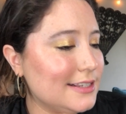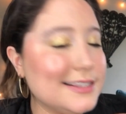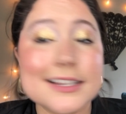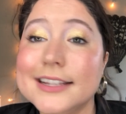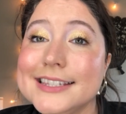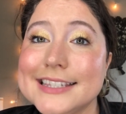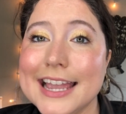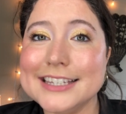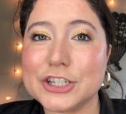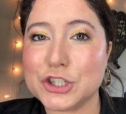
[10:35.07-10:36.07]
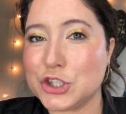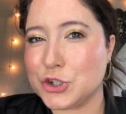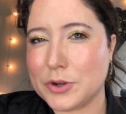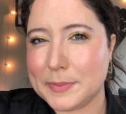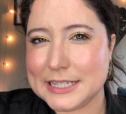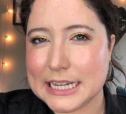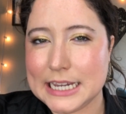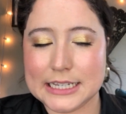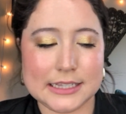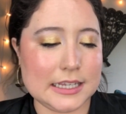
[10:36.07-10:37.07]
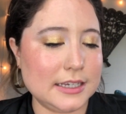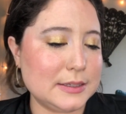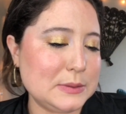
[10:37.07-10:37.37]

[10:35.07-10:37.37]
Sunset Striptease.